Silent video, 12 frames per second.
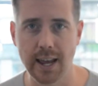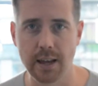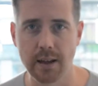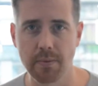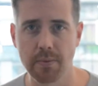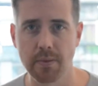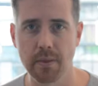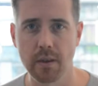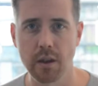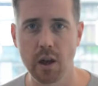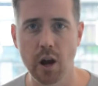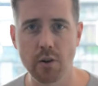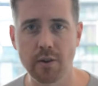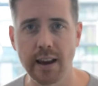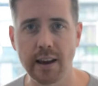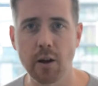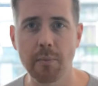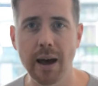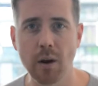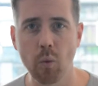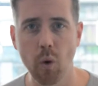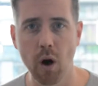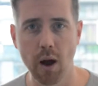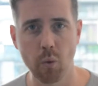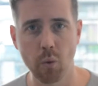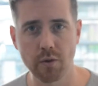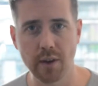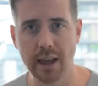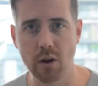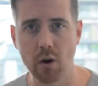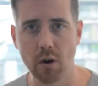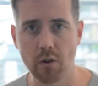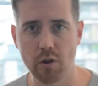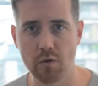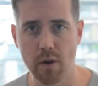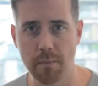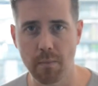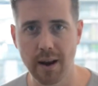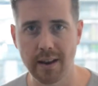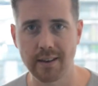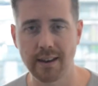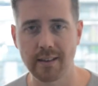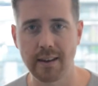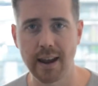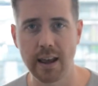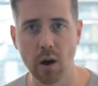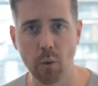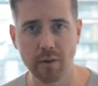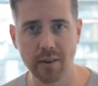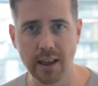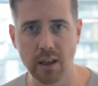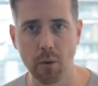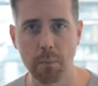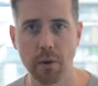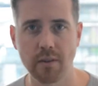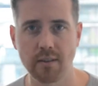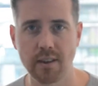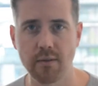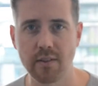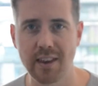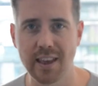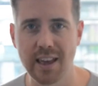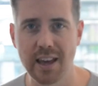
And you say, no matter what, I will take on the right mindset today, I will take on positivity,